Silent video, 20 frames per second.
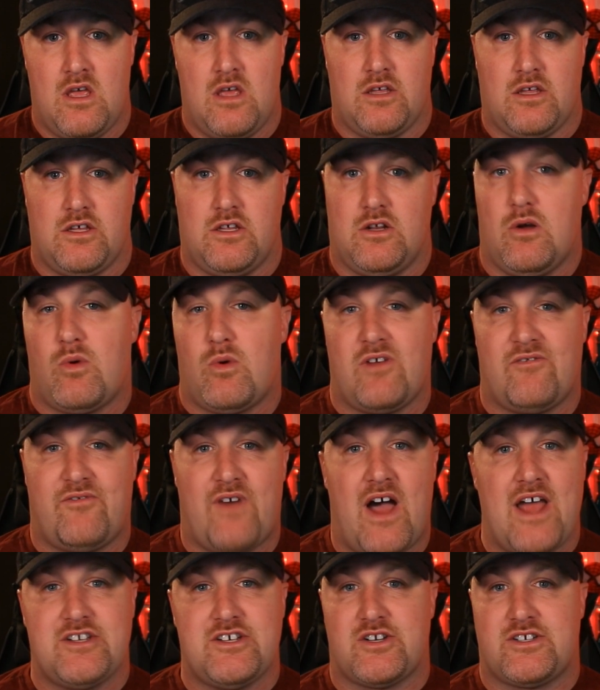You don't want to
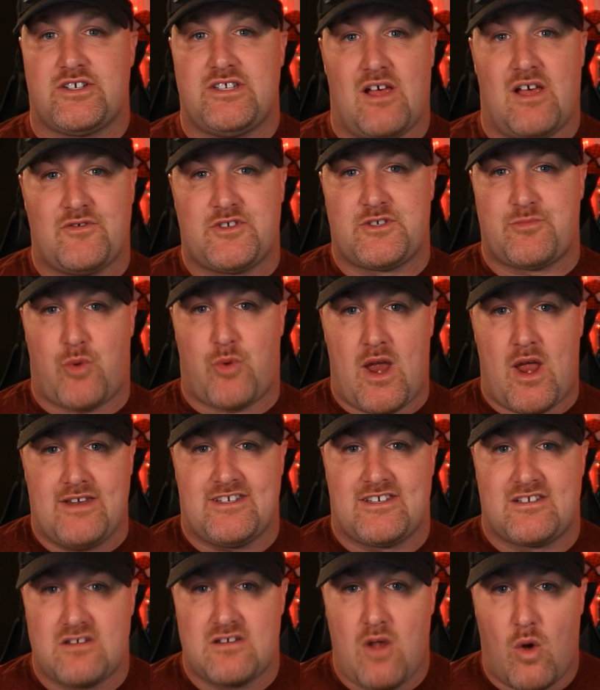find yourself spread
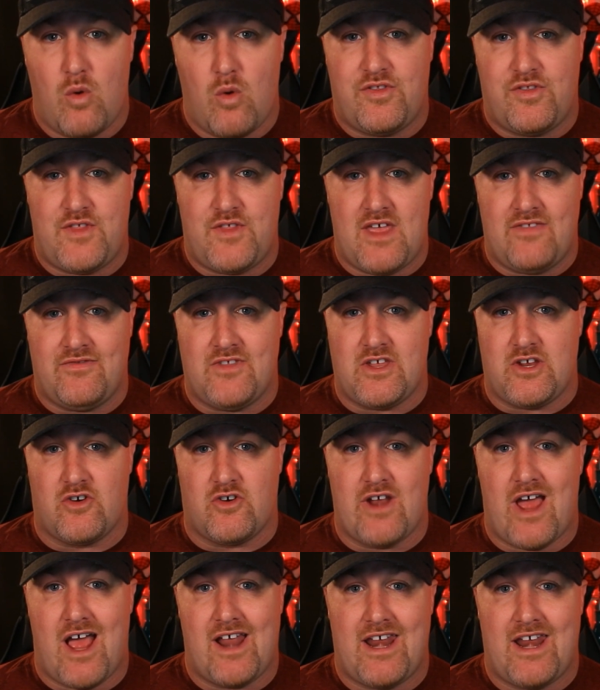so thin that you're
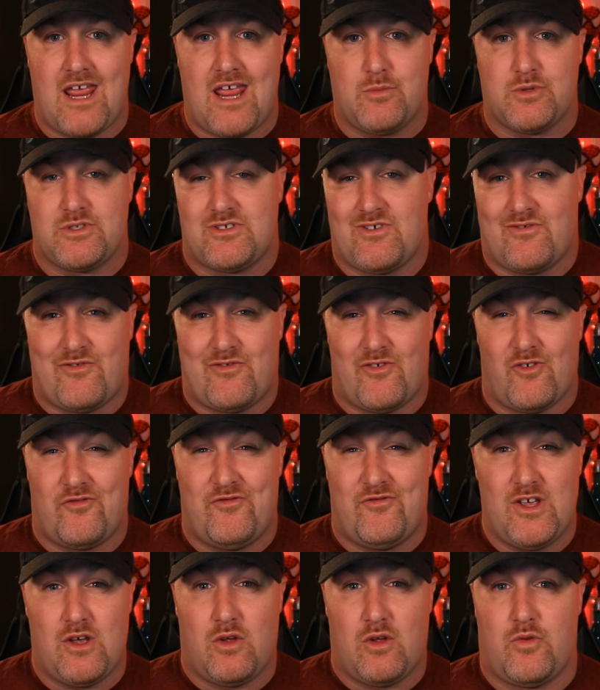not able to
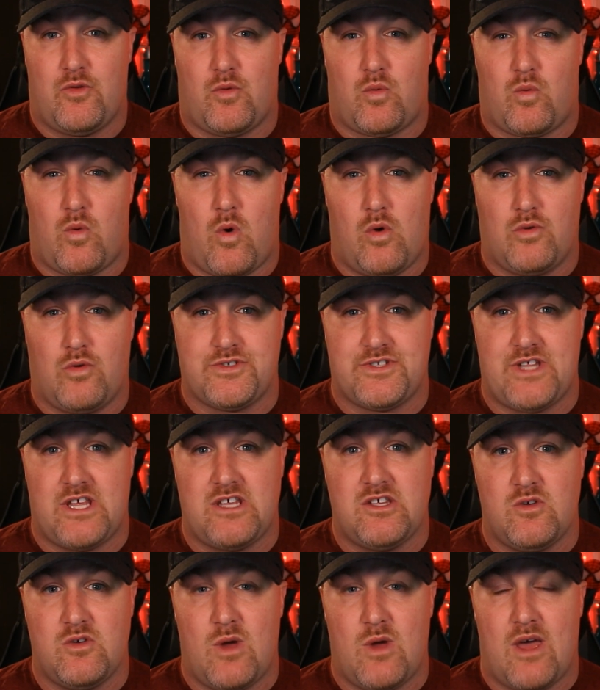fulfill the roles that
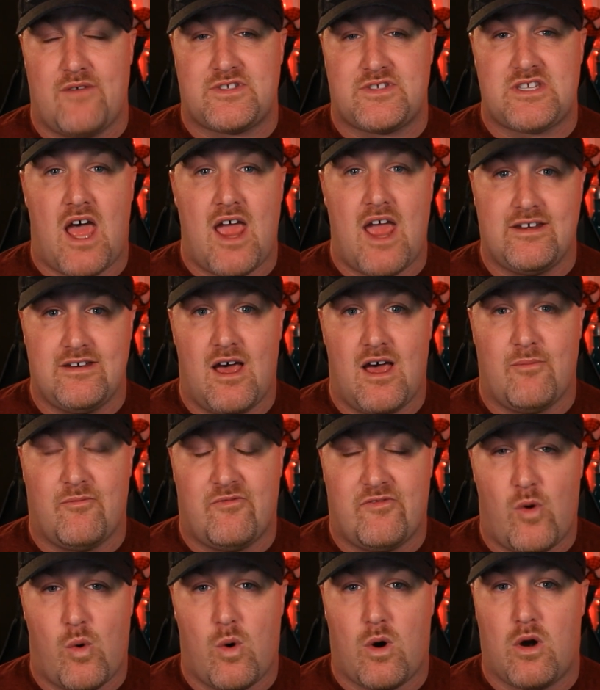you have signed up
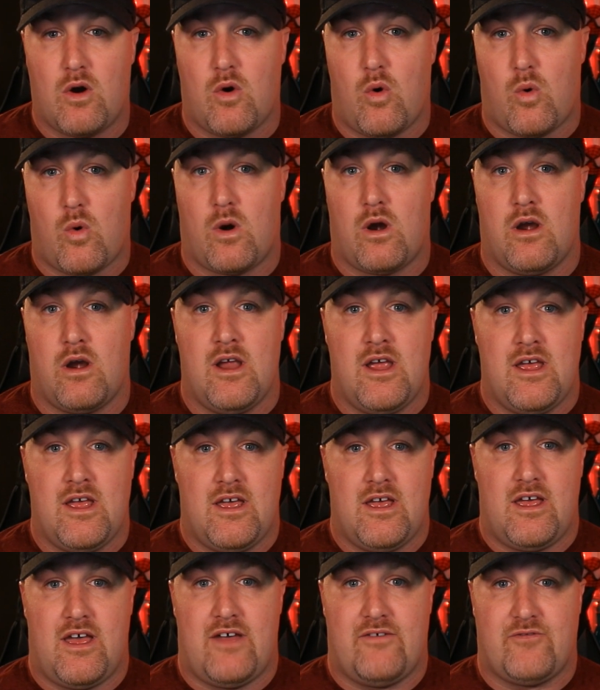for or
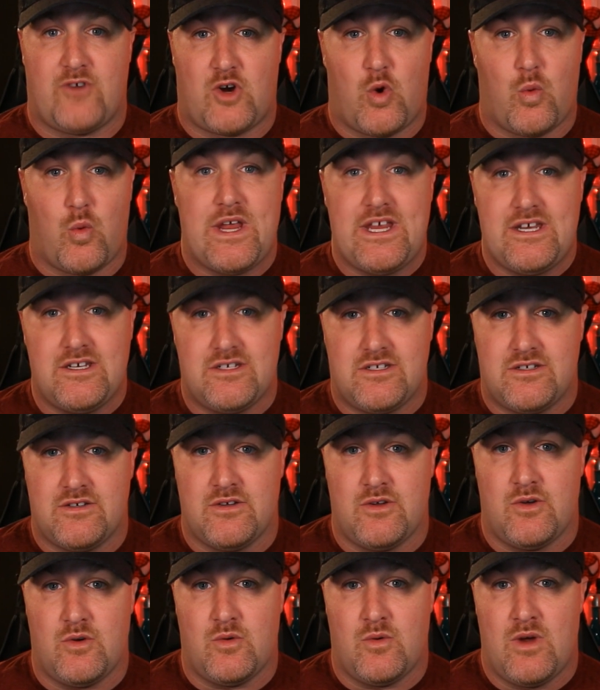have agreed
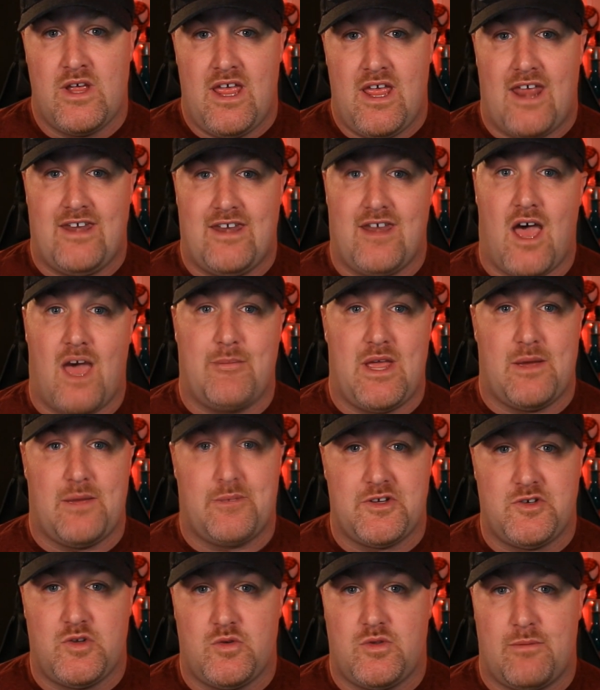to, and not be able
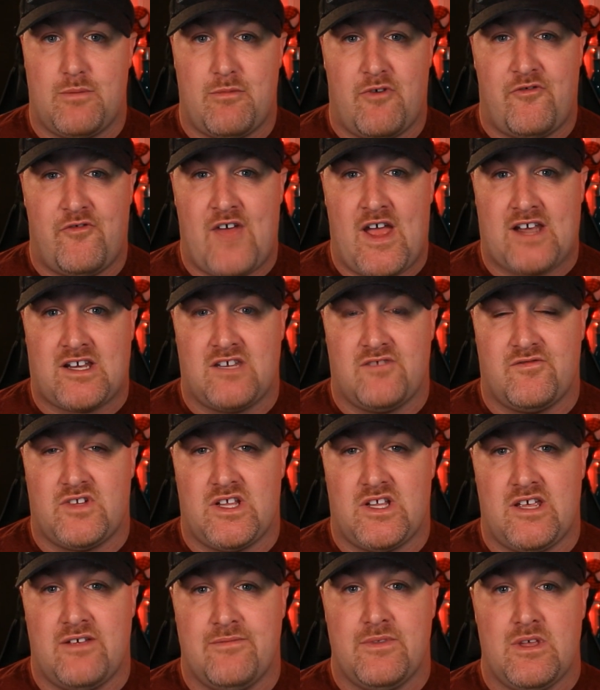to do them
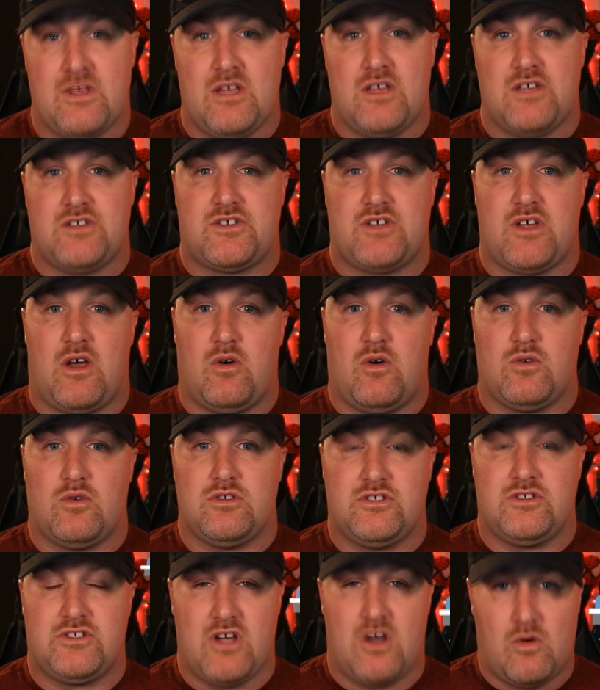effectively. So
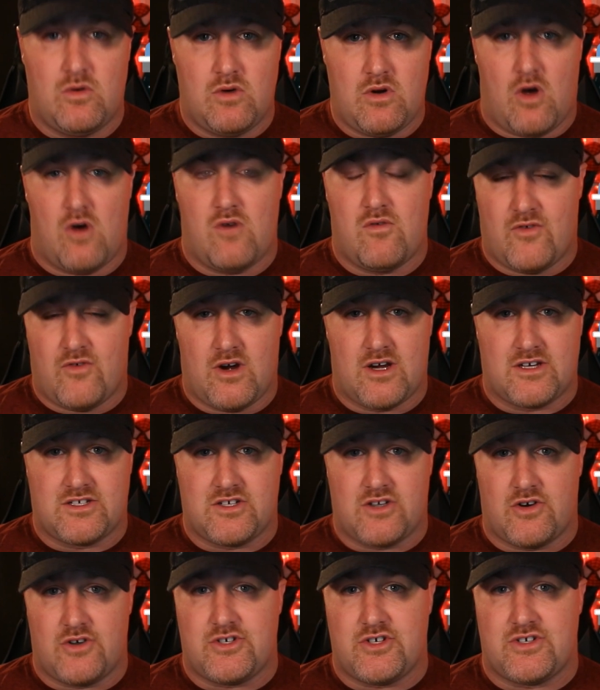don't
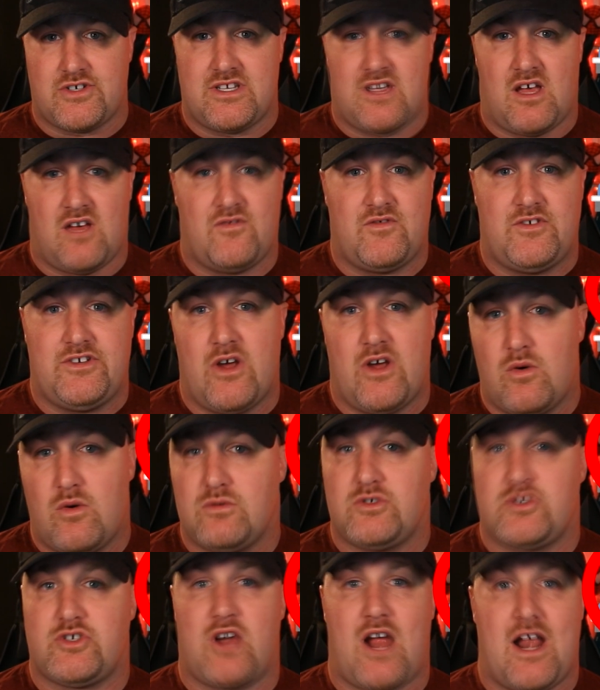overexert yourself.
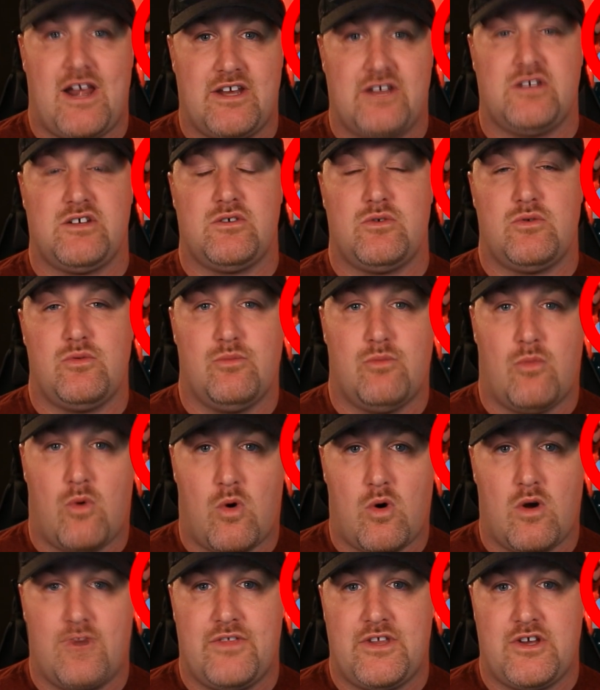Don't try to do
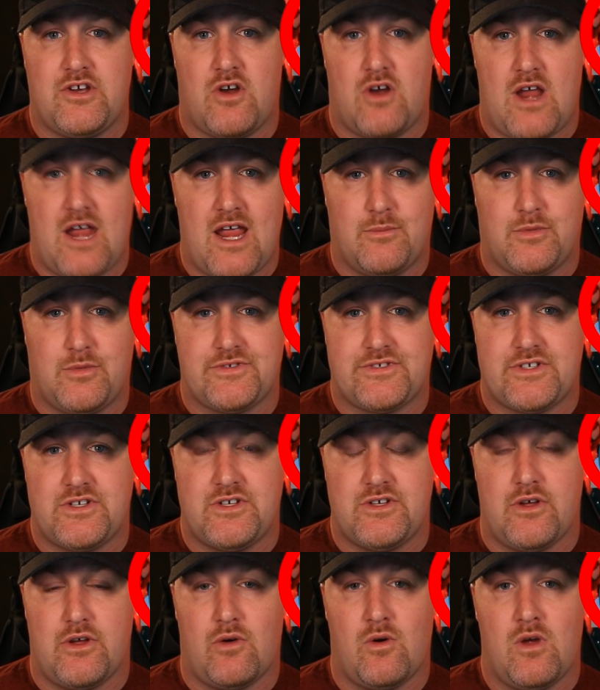more than you're able to
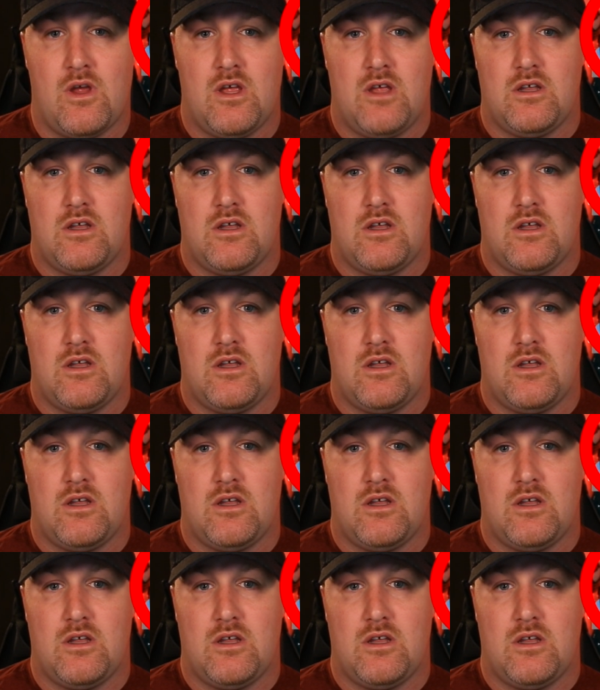do.